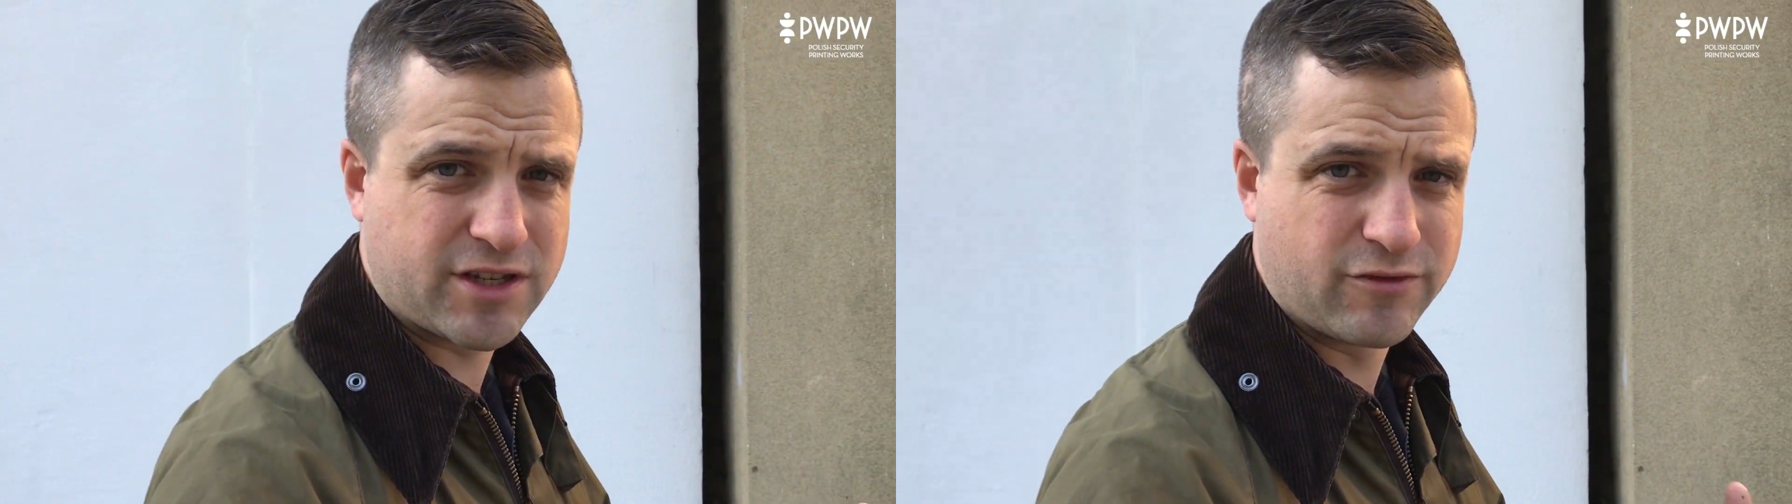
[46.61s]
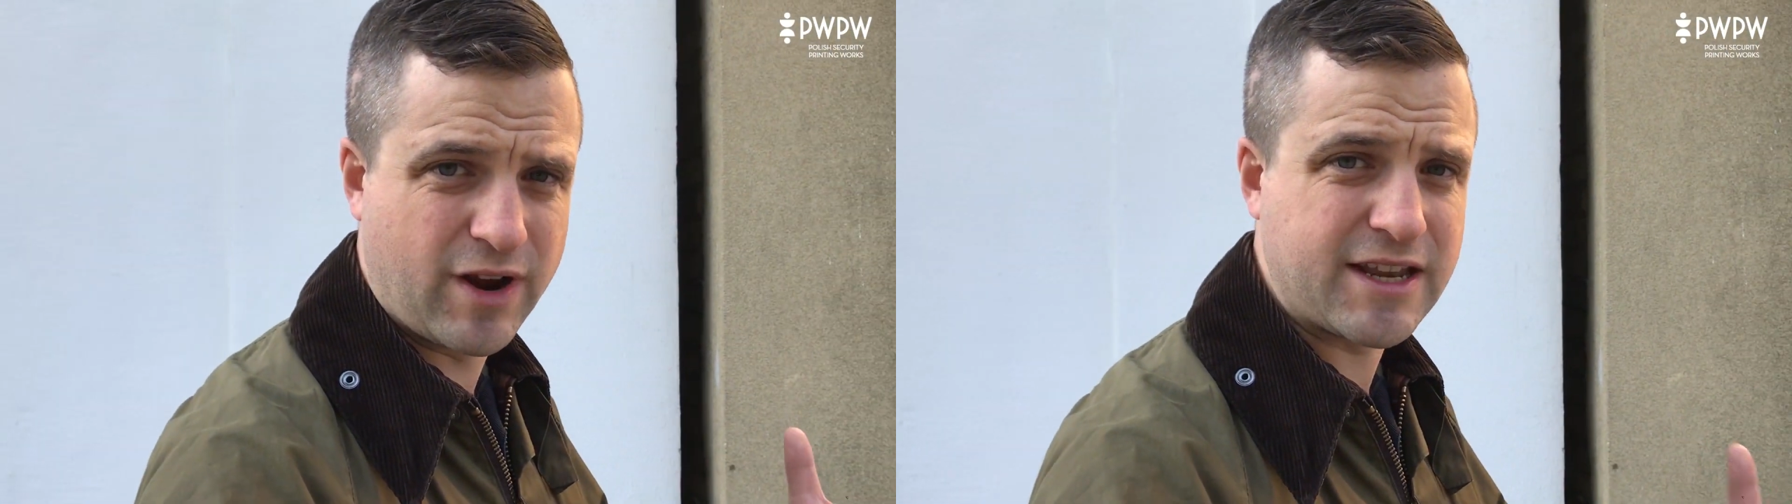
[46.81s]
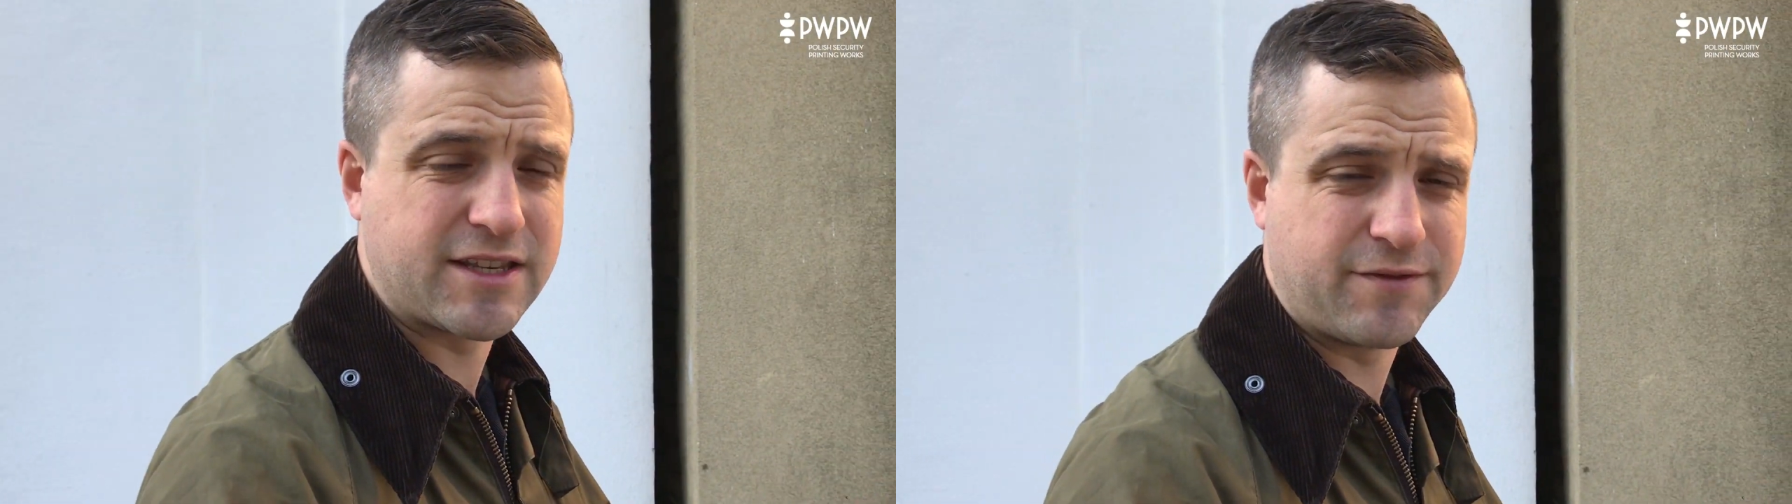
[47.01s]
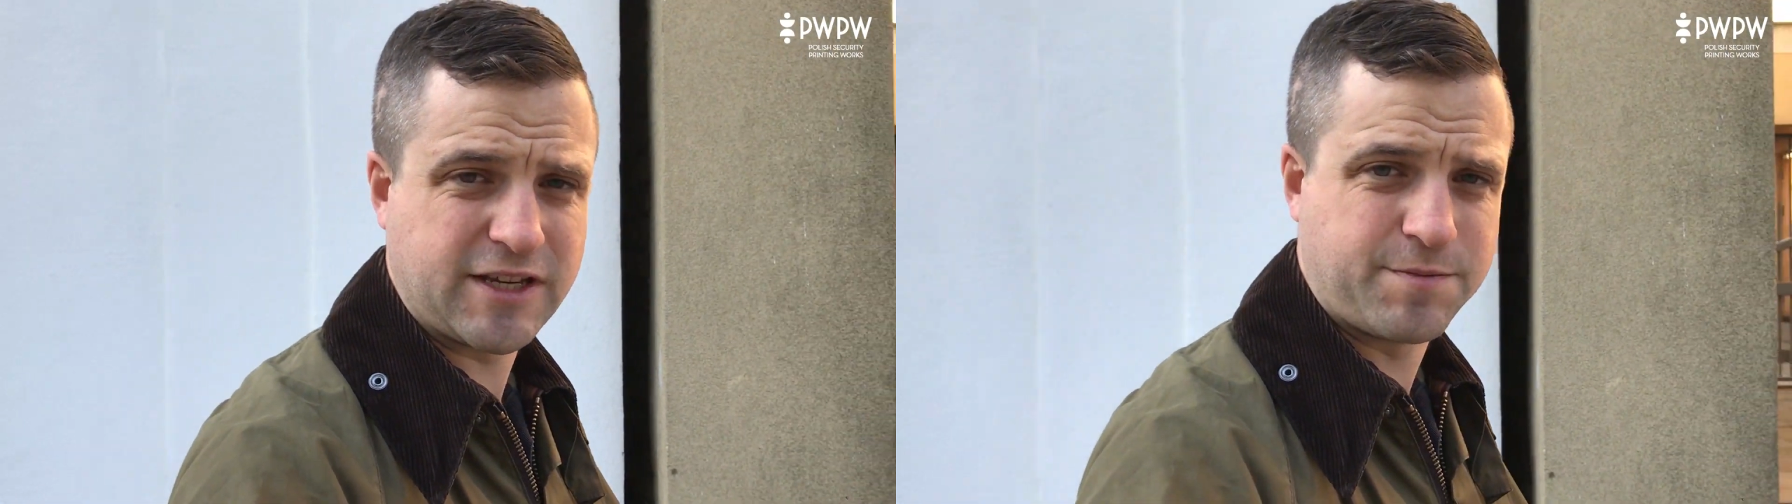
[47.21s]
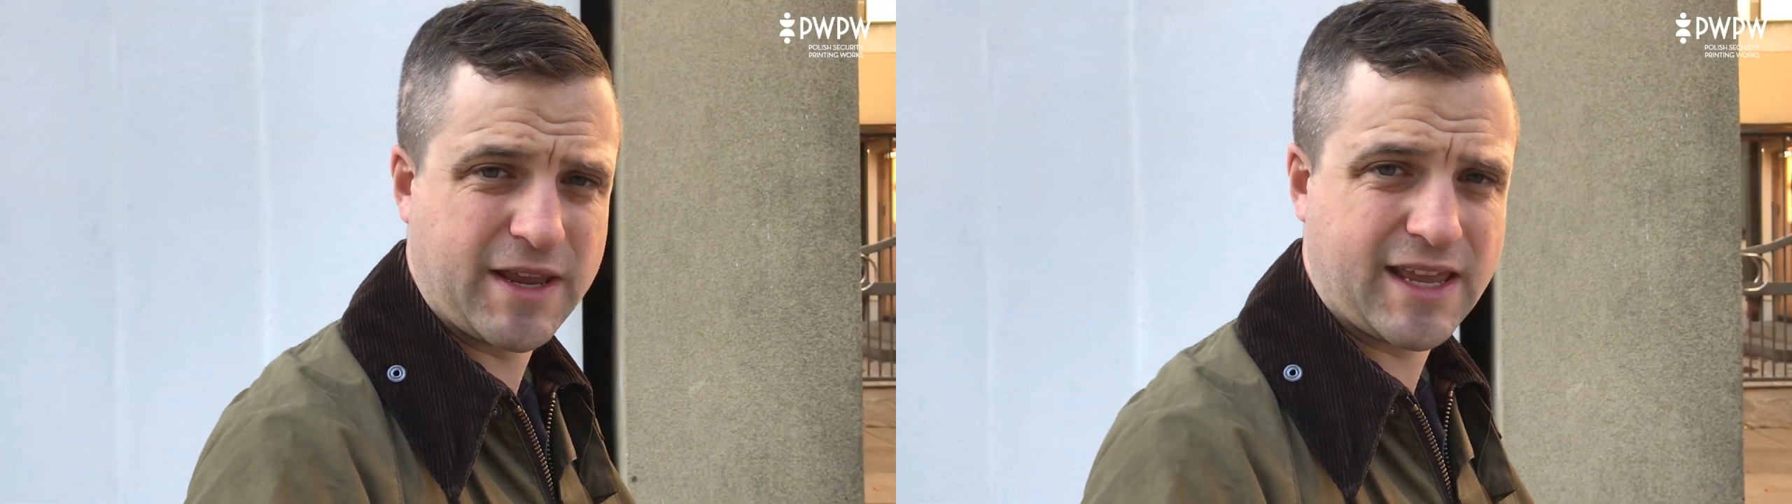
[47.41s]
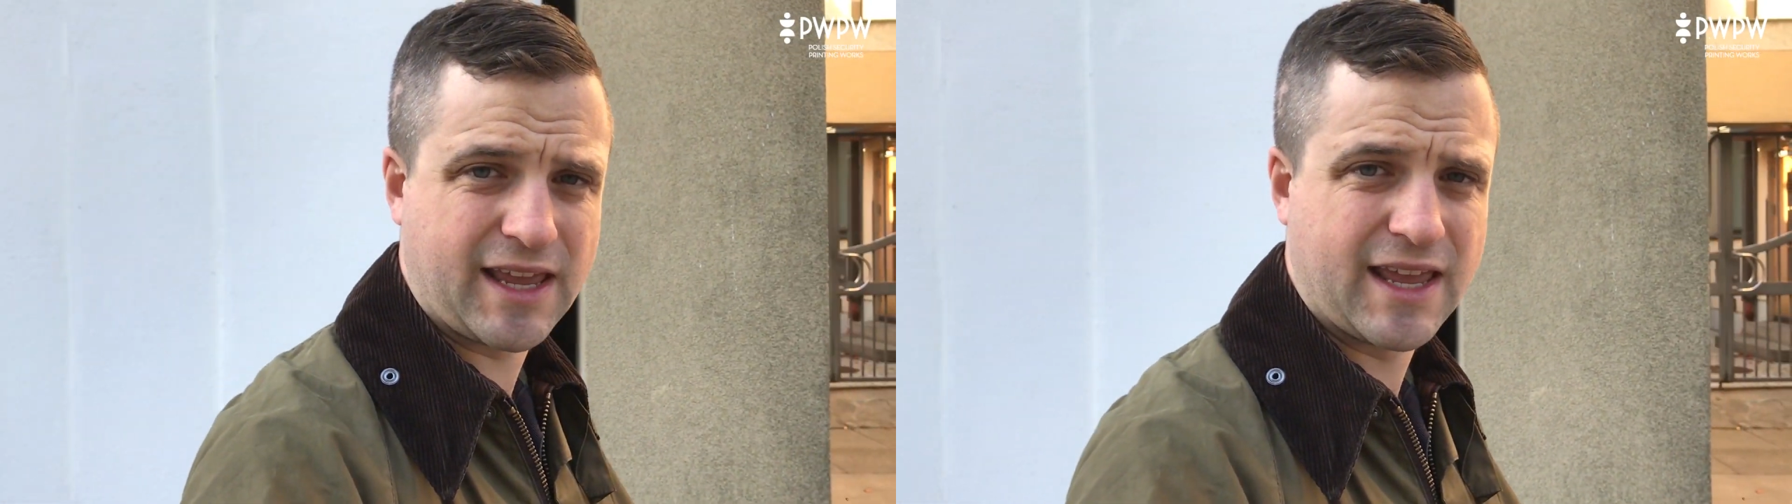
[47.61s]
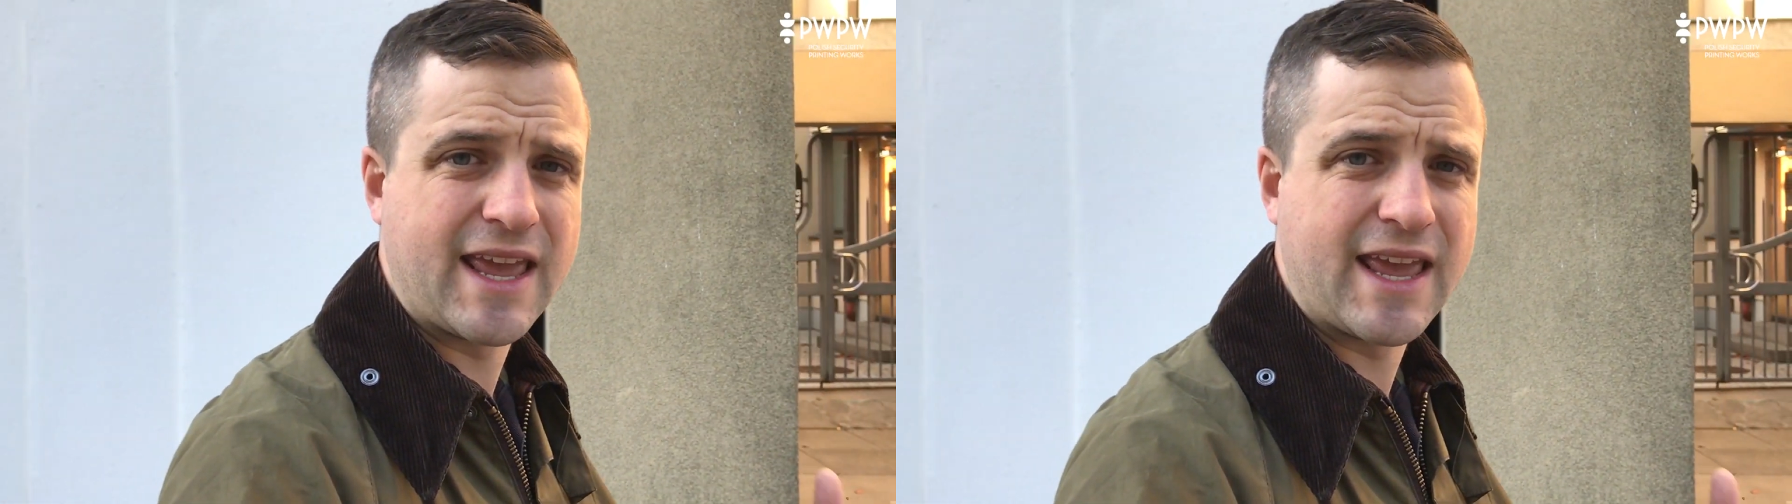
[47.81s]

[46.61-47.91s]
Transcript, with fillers: relatively speaking,